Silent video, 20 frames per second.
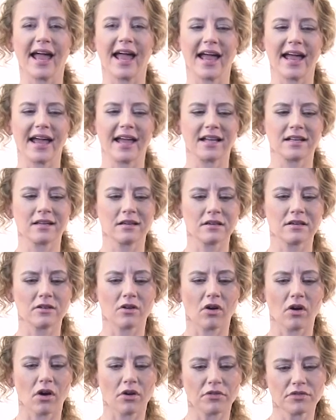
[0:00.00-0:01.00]
And
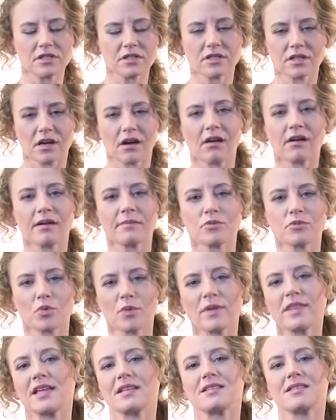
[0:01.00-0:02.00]
oftentimes
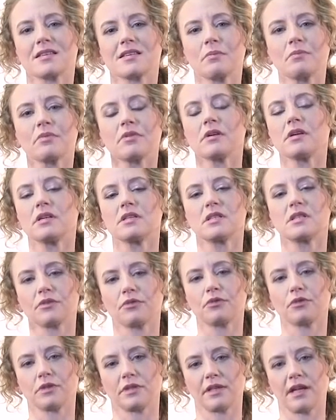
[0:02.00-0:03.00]
when that something
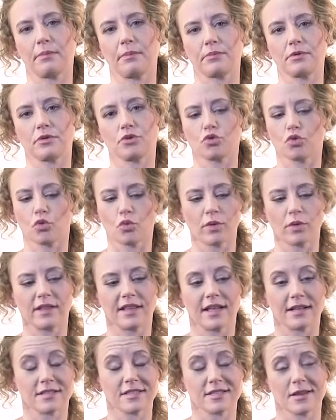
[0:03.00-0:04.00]
different happens or when
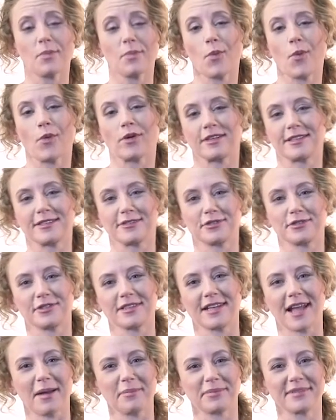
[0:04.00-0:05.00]
that someone
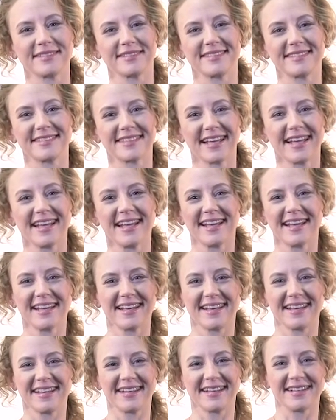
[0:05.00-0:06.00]
different happens
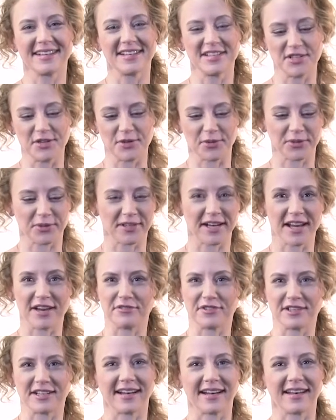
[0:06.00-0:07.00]
in your
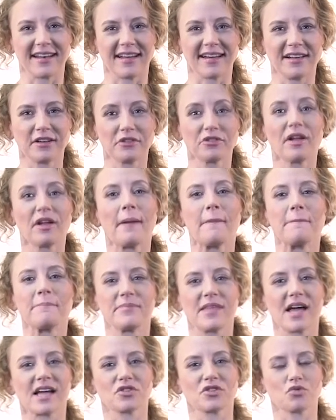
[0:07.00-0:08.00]
everyday life,
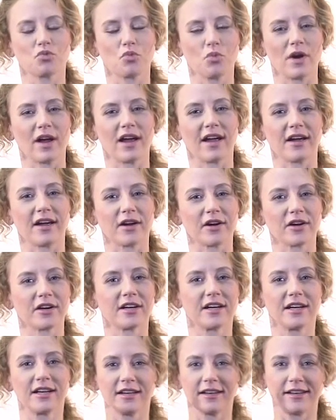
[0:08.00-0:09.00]
that's where,
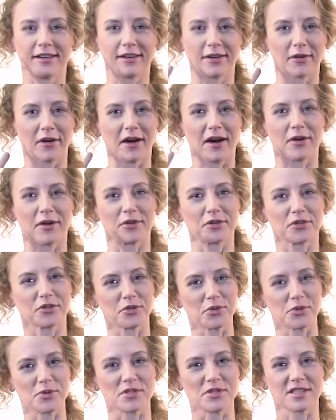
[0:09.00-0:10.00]
our
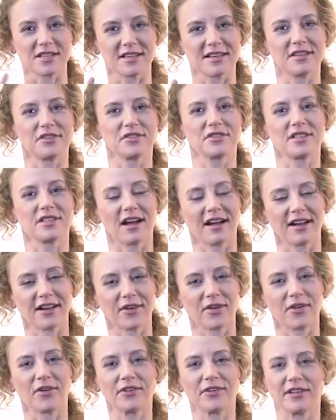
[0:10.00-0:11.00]
thoughts and inner
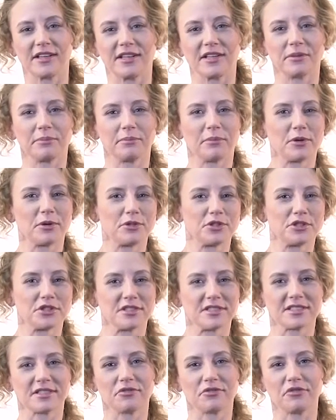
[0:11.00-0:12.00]
dialogue and
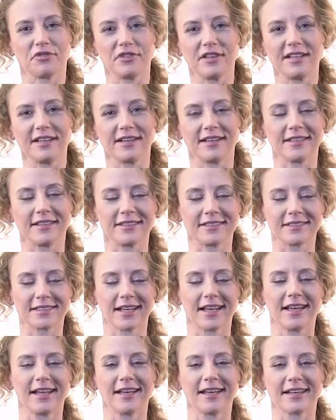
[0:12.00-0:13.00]
emotions and feelings
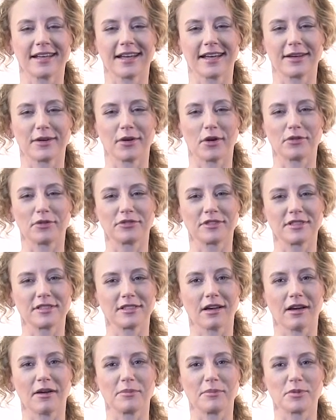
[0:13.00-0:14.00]
can
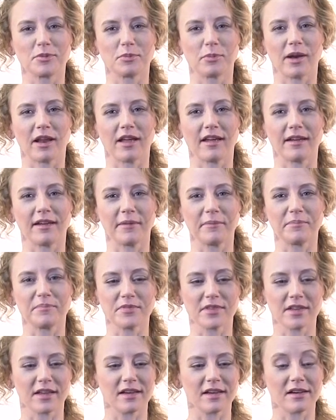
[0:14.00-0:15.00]
oftentimes play
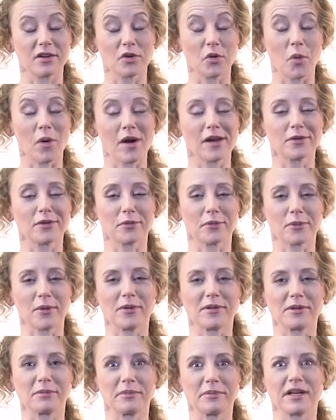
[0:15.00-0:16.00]
quite a
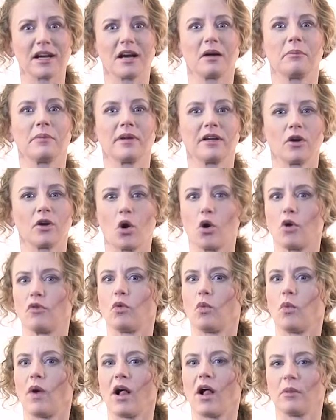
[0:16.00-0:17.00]
role in becoming
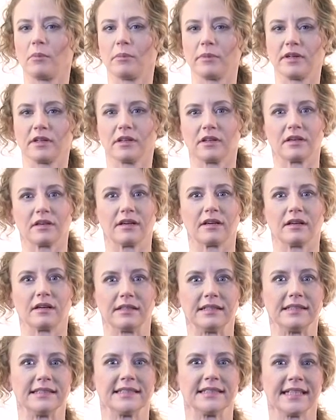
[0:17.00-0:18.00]
overwhelming,
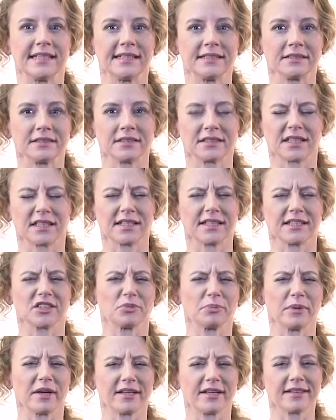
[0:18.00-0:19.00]
intense,
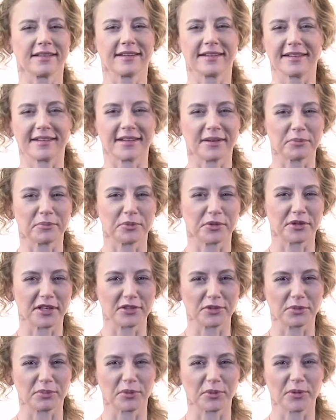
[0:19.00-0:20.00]
unexpected, and
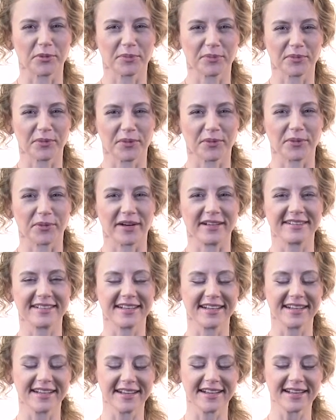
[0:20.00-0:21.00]
unpredictable. All right.
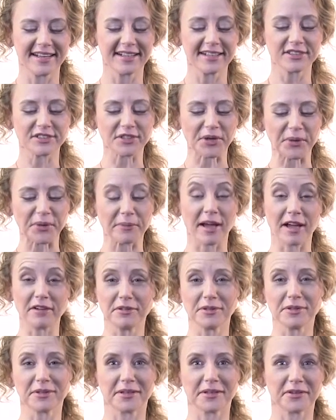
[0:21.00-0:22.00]
So have
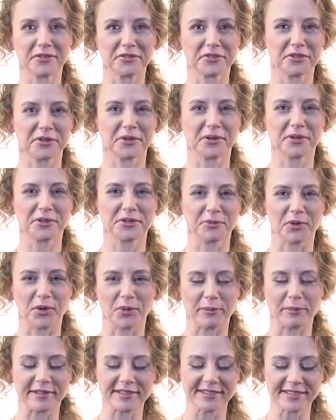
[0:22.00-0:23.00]
a look out for those
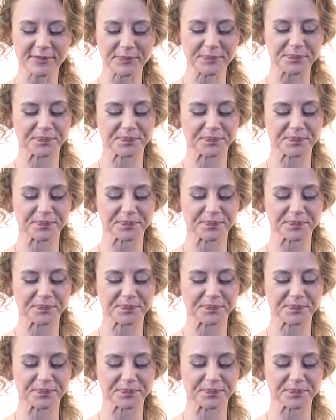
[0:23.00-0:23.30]
moments.